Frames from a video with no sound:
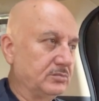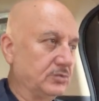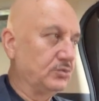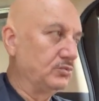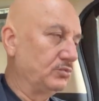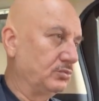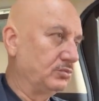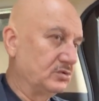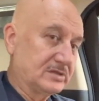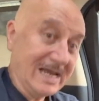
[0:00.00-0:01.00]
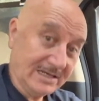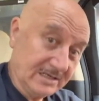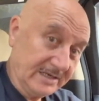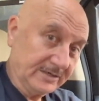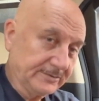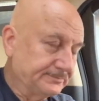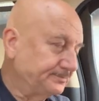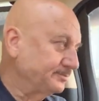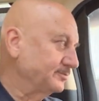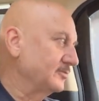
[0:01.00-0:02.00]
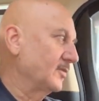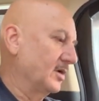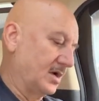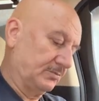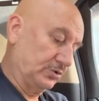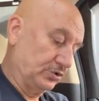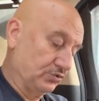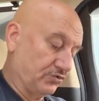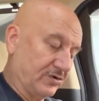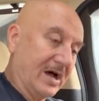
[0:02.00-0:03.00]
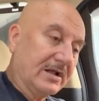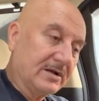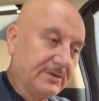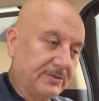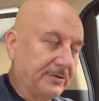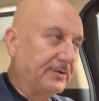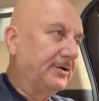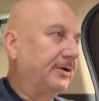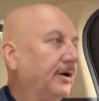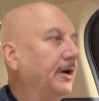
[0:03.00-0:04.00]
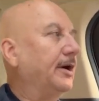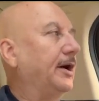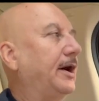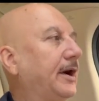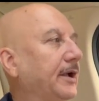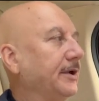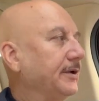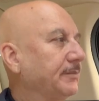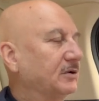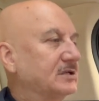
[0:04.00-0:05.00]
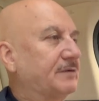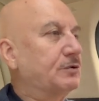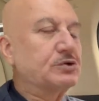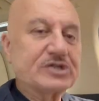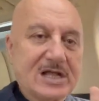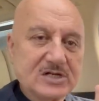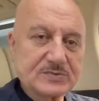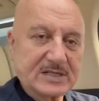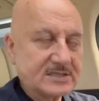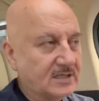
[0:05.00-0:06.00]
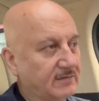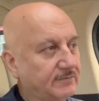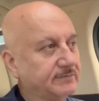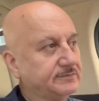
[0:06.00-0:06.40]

do cycling, I'm going to run and because I want to challenge myself.